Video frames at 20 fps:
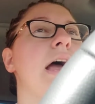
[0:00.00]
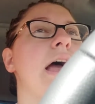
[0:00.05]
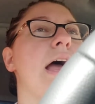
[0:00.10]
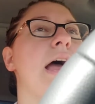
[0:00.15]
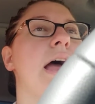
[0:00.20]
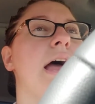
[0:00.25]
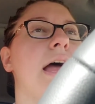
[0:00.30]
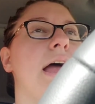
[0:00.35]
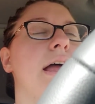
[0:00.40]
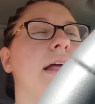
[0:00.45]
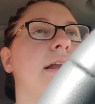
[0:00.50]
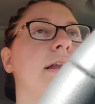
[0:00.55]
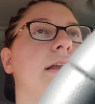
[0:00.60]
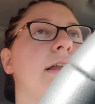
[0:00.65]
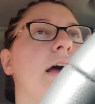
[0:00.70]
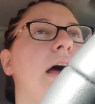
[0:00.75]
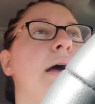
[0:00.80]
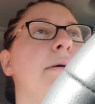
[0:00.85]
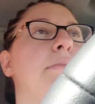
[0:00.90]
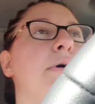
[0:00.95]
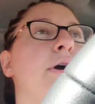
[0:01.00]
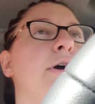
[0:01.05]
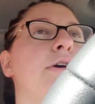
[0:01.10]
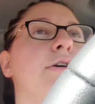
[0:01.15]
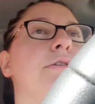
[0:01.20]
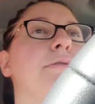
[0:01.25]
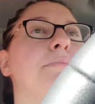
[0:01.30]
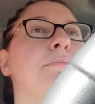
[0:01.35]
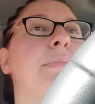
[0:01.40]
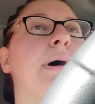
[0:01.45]
And I'm
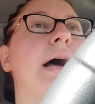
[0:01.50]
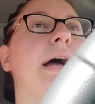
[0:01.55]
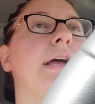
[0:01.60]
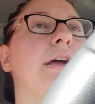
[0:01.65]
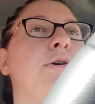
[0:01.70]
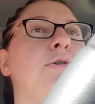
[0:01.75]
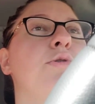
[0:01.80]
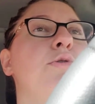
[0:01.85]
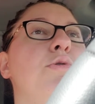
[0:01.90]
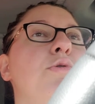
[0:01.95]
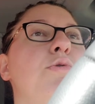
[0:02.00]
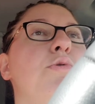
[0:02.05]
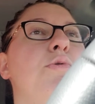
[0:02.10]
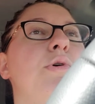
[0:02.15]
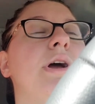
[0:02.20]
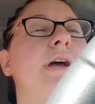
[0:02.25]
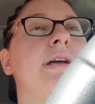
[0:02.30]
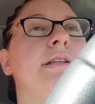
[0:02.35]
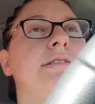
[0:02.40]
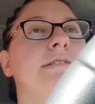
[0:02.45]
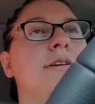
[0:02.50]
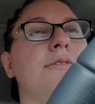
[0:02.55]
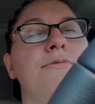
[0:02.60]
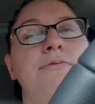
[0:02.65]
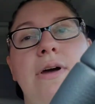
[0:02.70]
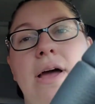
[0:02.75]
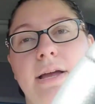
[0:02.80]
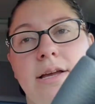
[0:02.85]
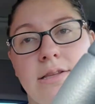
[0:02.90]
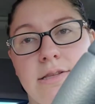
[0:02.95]
hurt by who it's
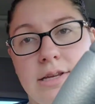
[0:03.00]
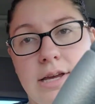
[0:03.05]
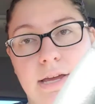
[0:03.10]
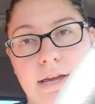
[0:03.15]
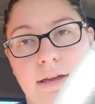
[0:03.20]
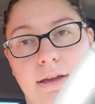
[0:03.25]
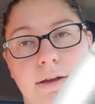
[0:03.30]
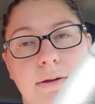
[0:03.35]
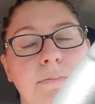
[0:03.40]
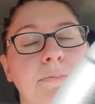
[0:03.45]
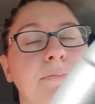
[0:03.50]
affecting.